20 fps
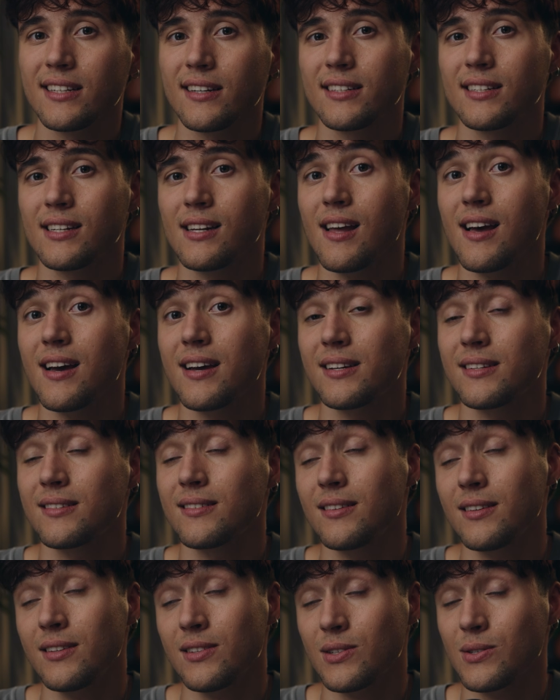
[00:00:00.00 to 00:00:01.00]
that the light
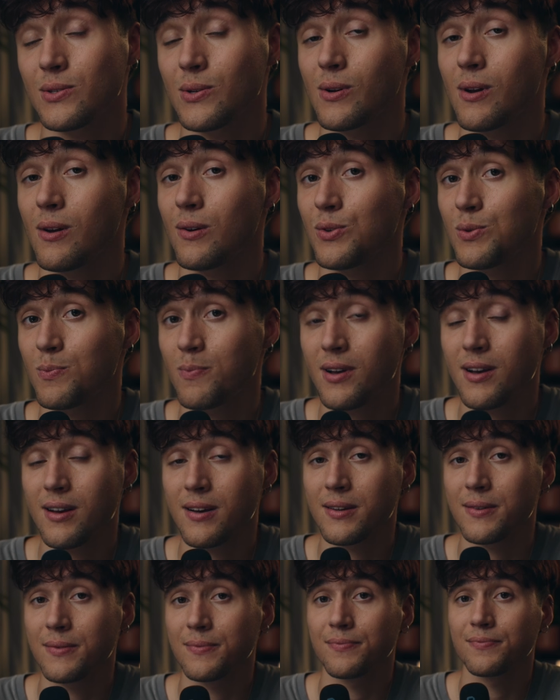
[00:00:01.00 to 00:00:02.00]
is too close
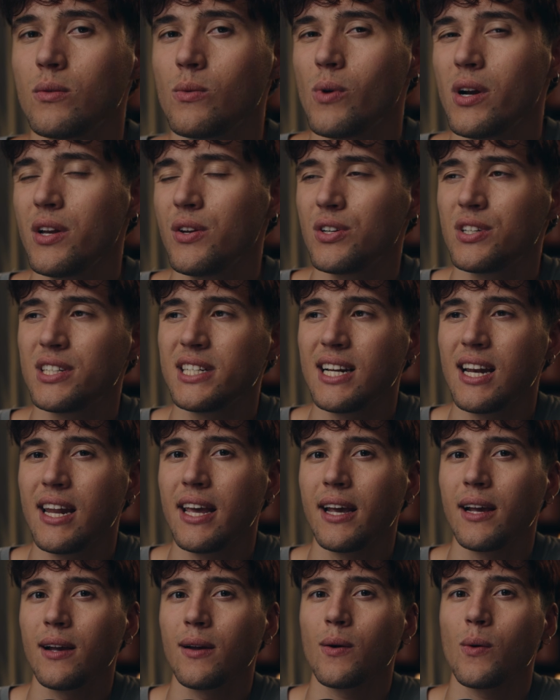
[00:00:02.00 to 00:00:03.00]
by. When you're
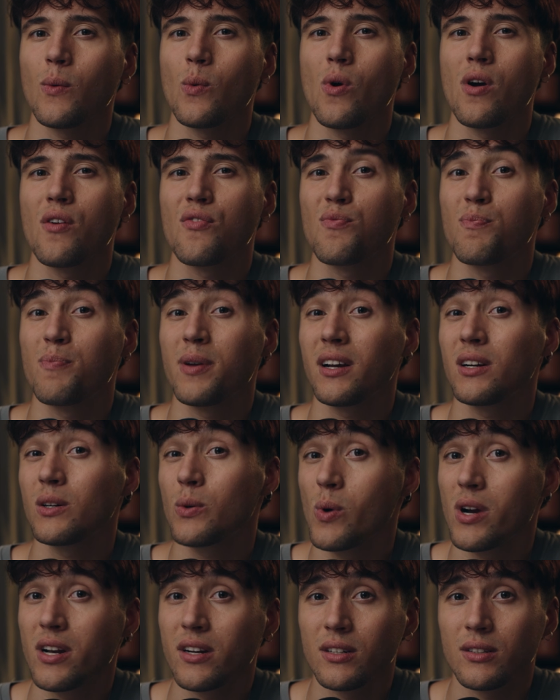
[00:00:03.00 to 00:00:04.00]
dealing with bigger
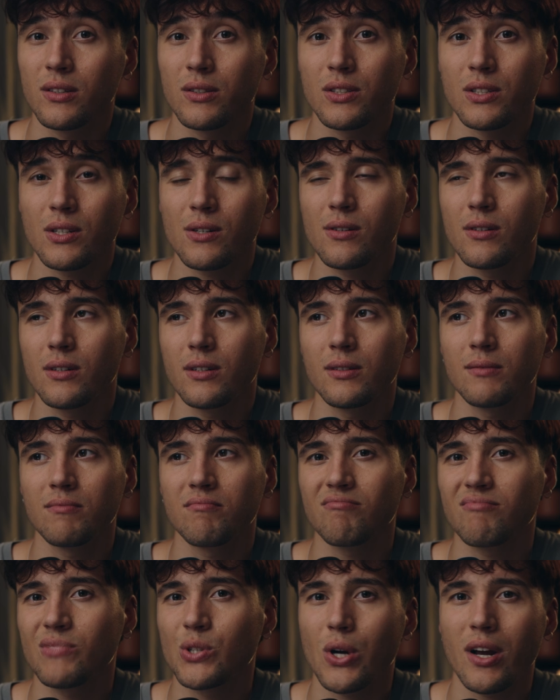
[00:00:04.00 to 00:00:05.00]
windows or
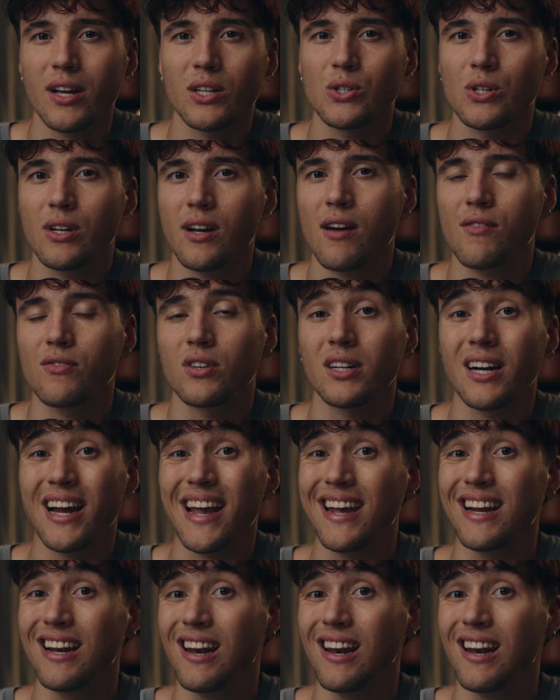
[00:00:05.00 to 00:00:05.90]
trying to cover a